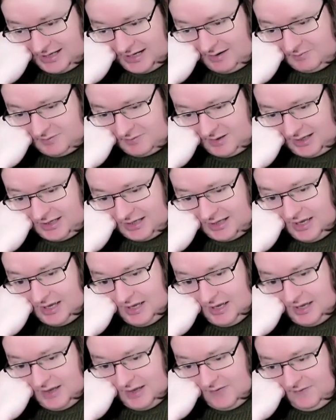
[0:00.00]
And I'm like,
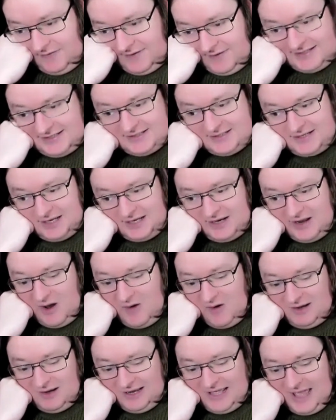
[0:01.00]
this can
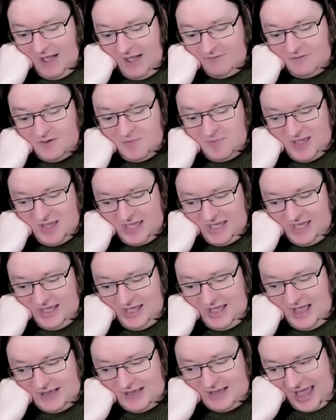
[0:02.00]
only ever
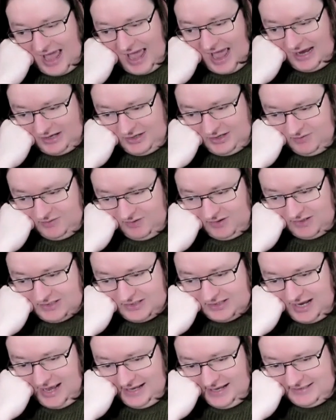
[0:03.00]
be as
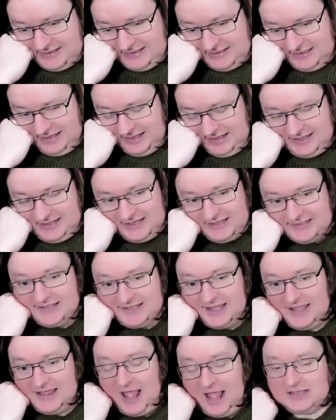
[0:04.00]
accurate as it is
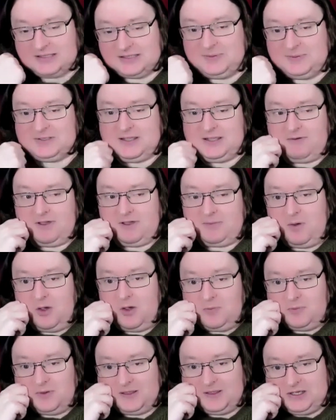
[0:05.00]
in that specific
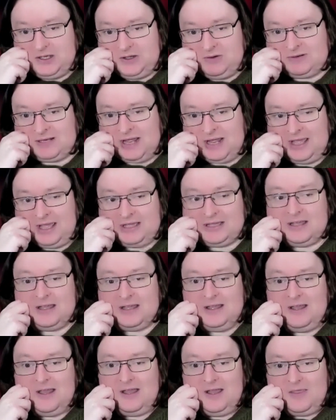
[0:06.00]
moment that you
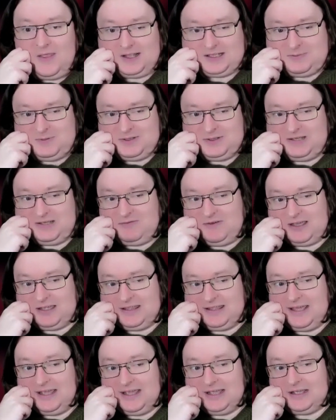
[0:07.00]
take that specific
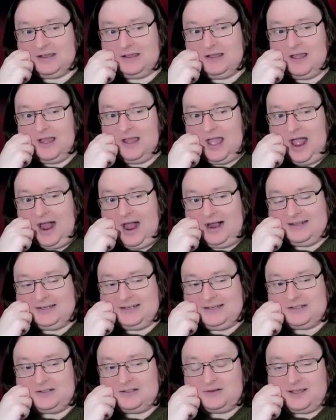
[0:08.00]
thing, and
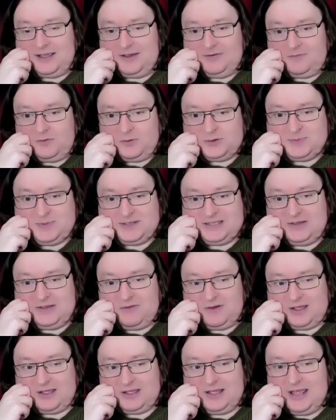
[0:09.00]
it is looking for
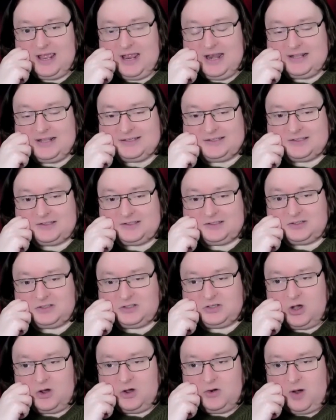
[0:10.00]
specific, it is
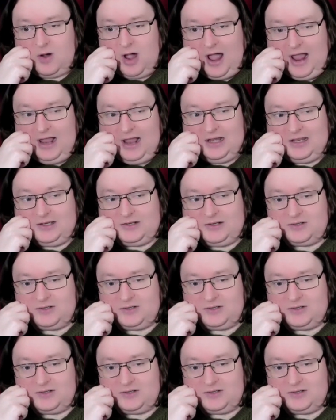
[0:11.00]
so highly